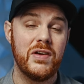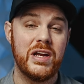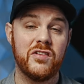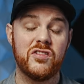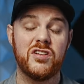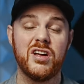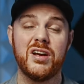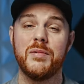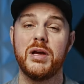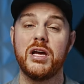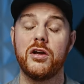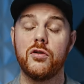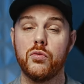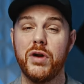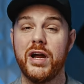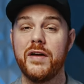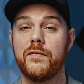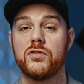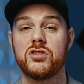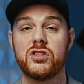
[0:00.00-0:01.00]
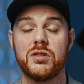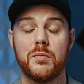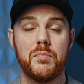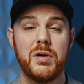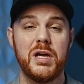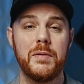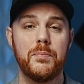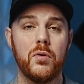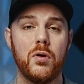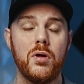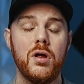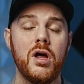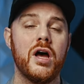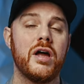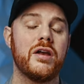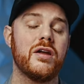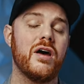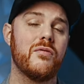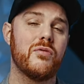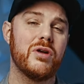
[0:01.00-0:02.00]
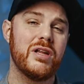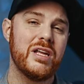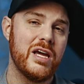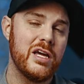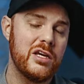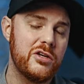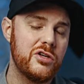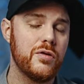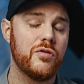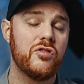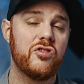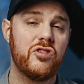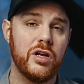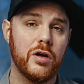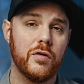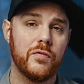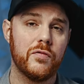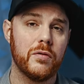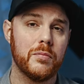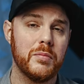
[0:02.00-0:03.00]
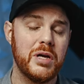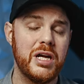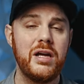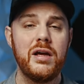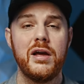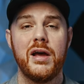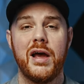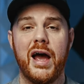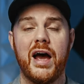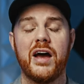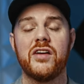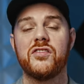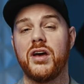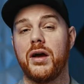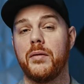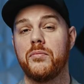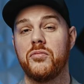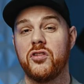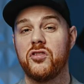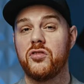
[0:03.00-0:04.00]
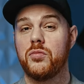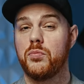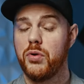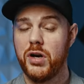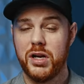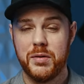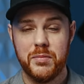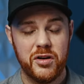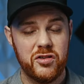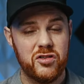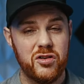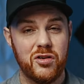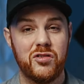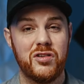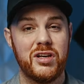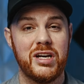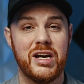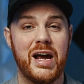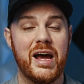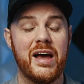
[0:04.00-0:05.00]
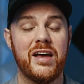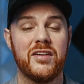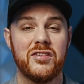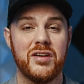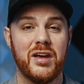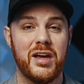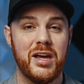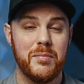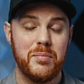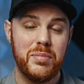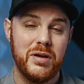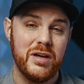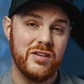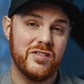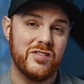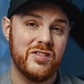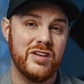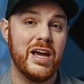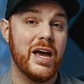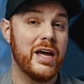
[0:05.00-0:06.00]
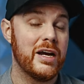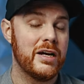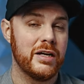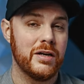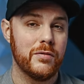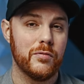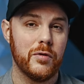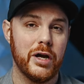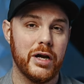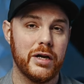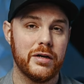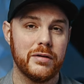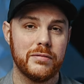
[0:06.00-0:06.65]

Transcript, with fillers: is gonna be great for some people, not really a huge deal for me as I'm just pretty much using it as a PC editing rig.